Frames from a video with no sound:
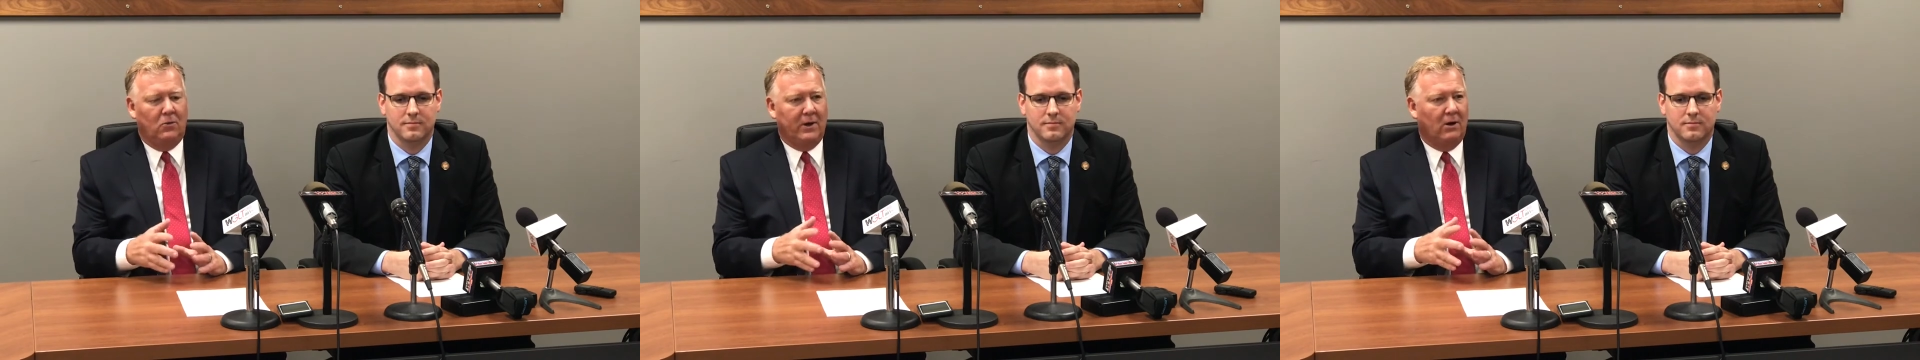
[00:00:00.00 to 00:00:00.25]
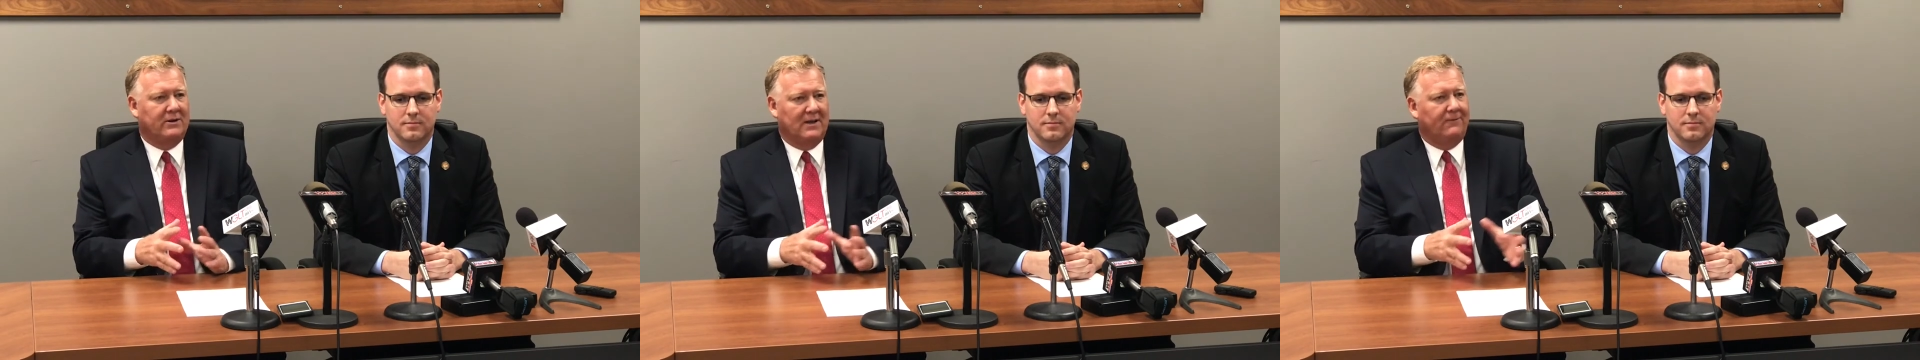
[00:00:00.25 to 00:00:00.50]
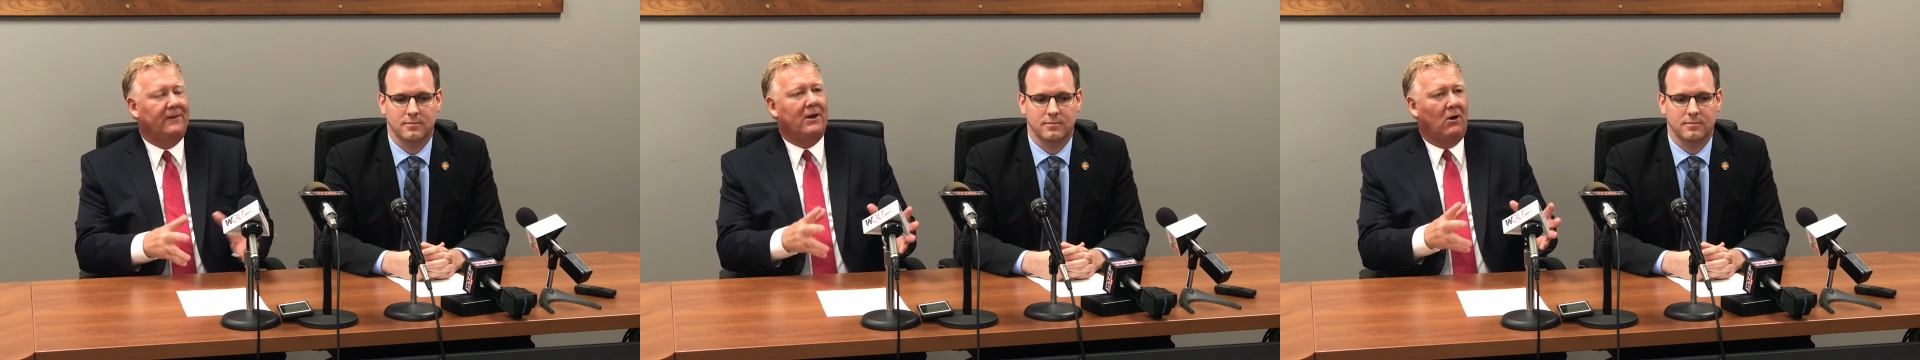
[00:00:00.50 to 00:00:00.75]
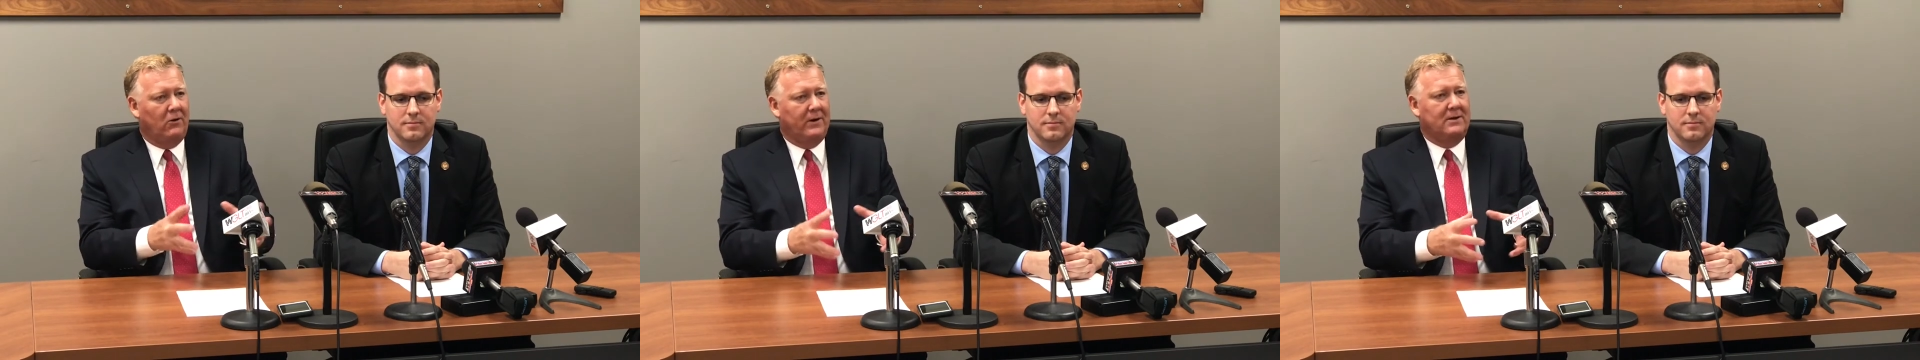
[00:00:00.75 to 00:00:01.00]
Speaker 1: we are
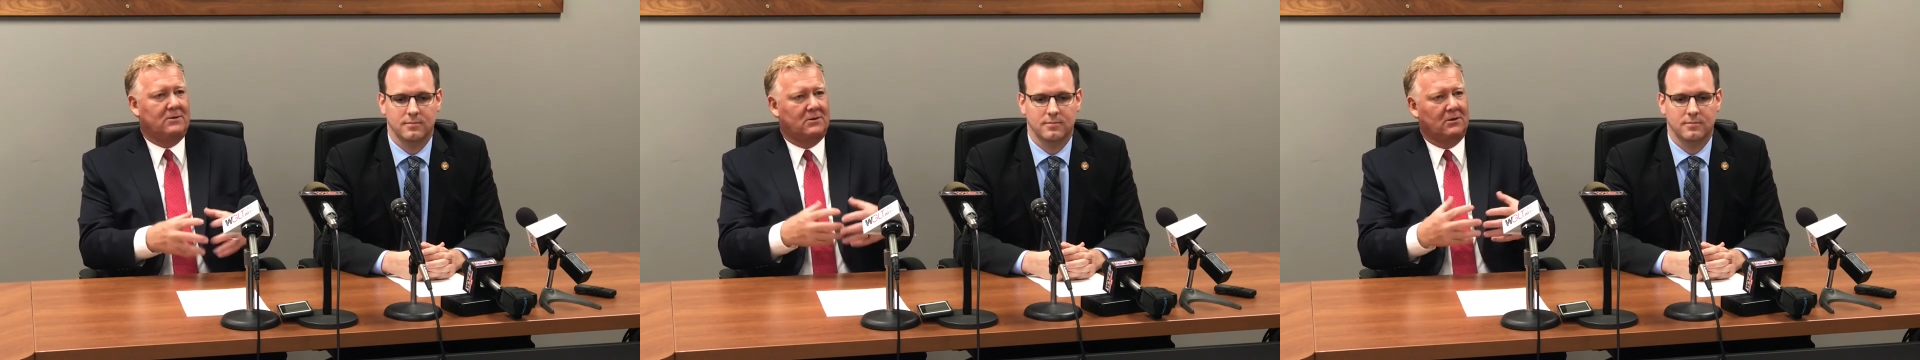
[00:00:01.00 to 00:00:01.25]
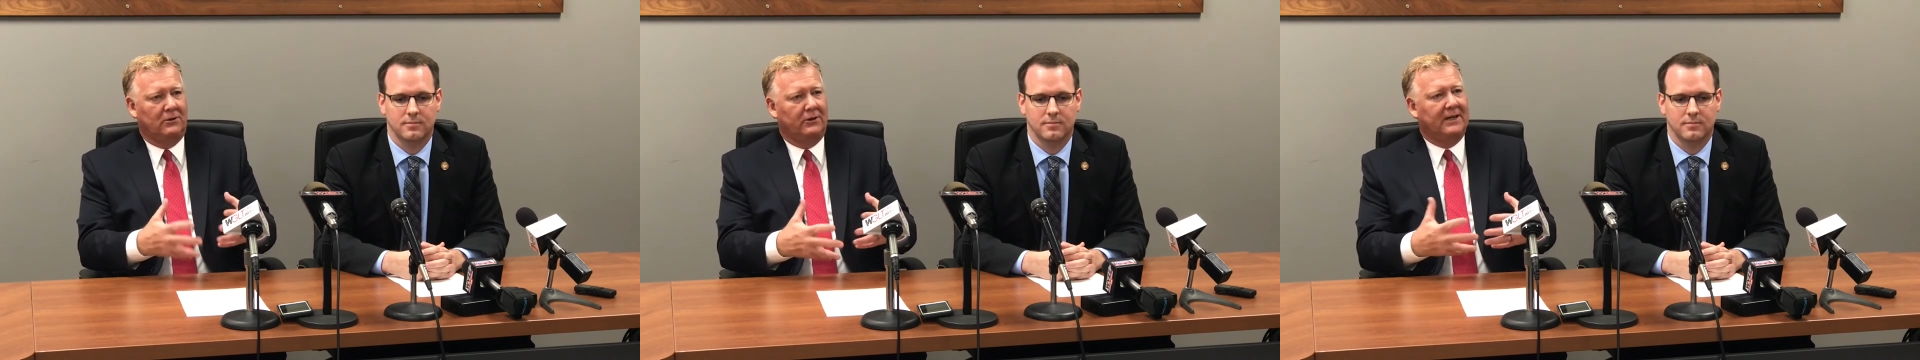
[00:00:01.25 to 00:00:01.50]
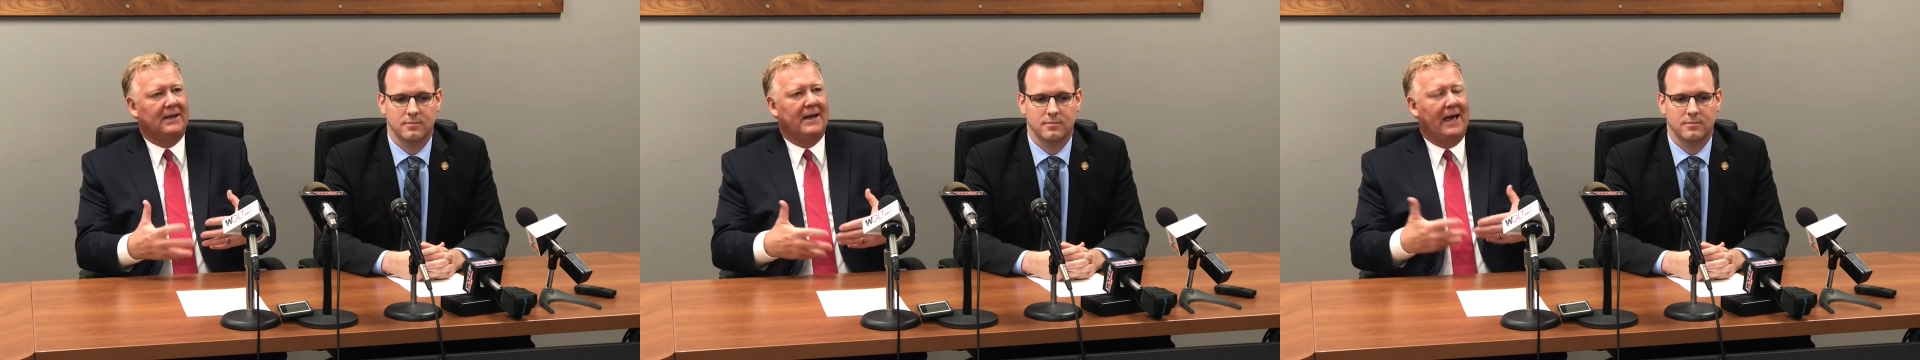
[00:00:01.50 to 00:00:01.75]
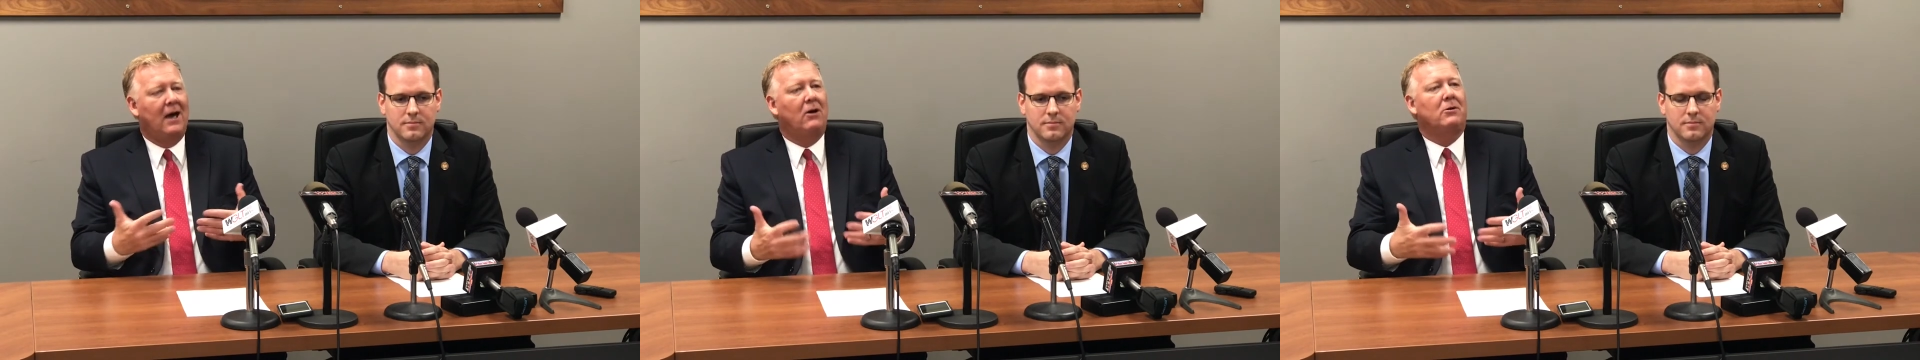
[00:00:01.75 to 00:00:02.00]
definitely always looking
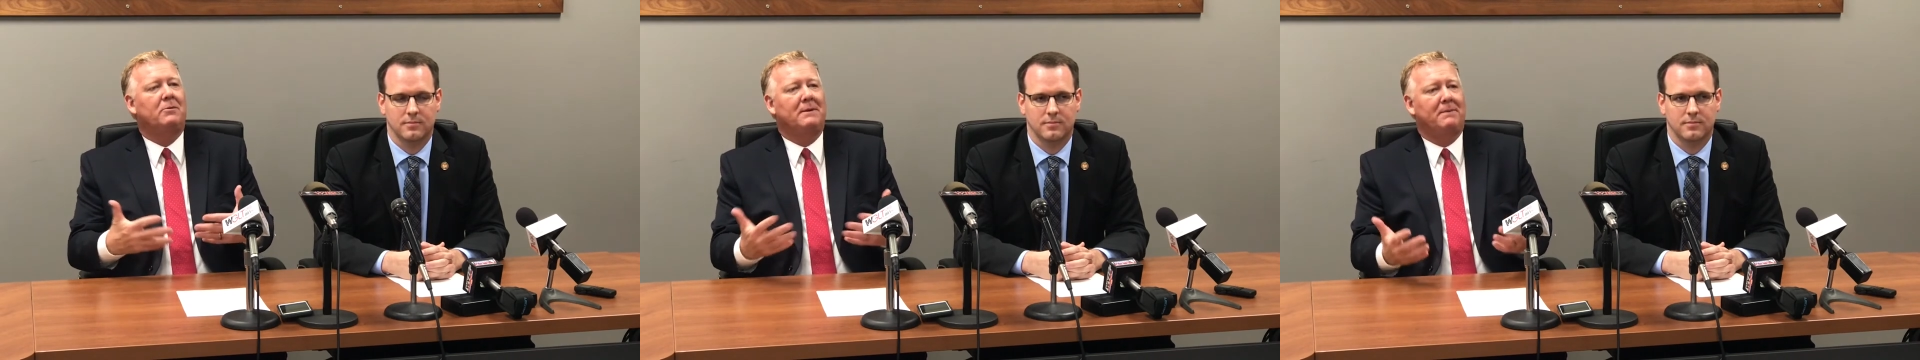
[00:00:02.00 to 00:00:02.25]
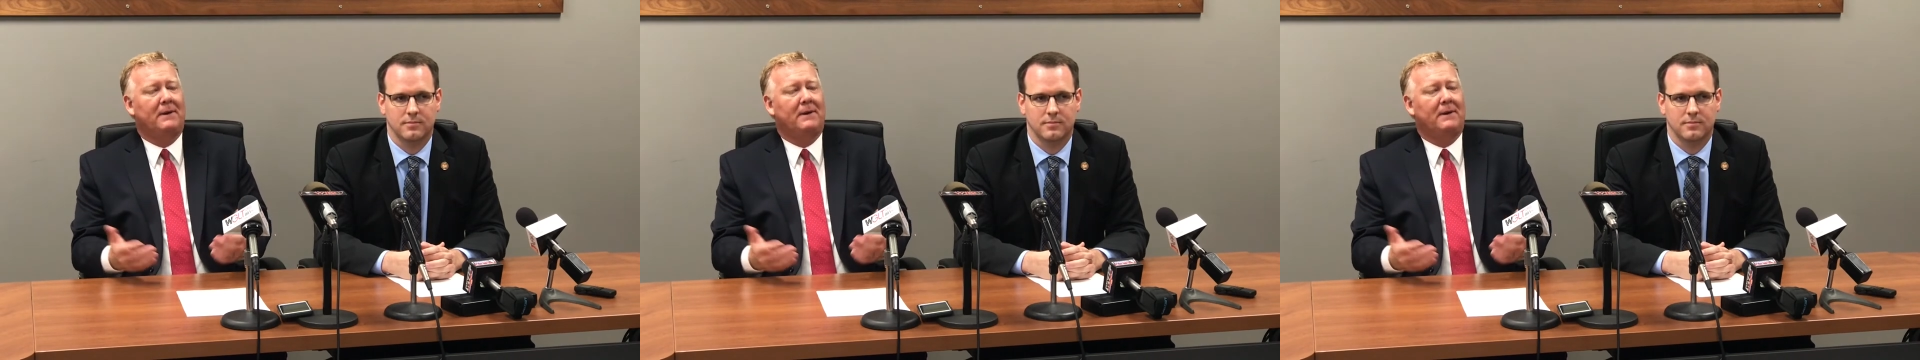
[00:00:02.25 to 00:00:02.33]
how do we